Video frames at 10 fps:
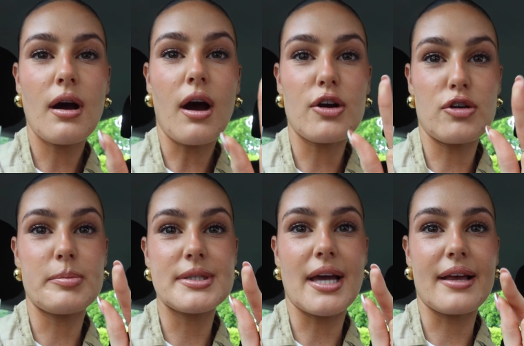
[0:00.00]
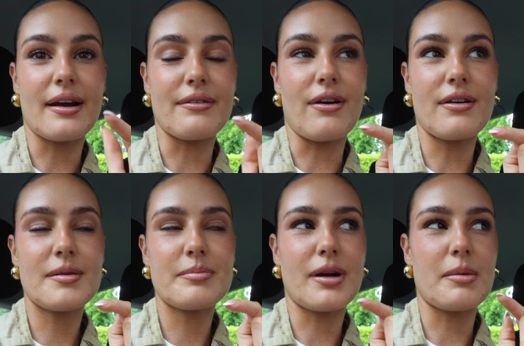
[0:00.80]
I could be saying that wrong,
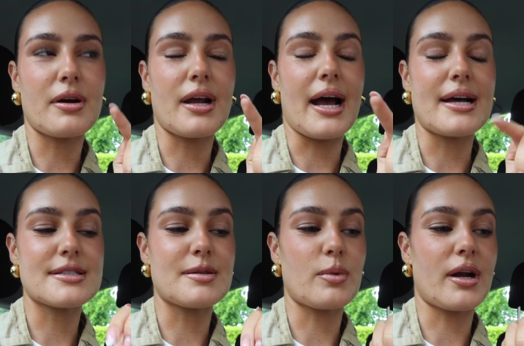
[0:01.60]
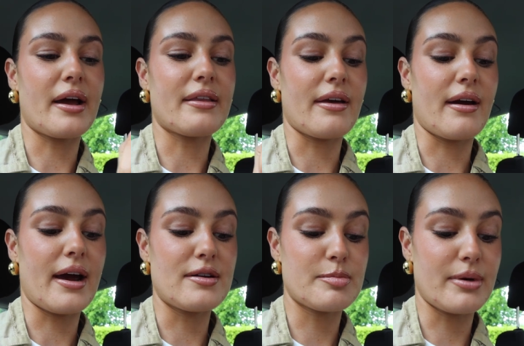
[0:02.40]
but I'm gonna ask them when I get there
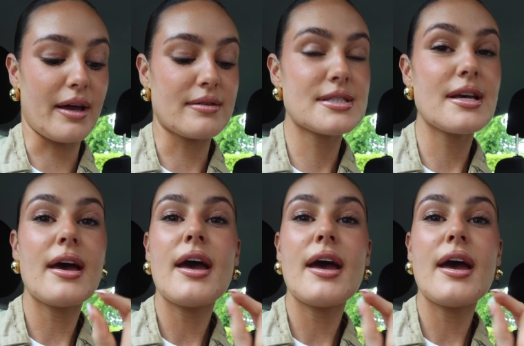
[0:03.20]
how to pronounce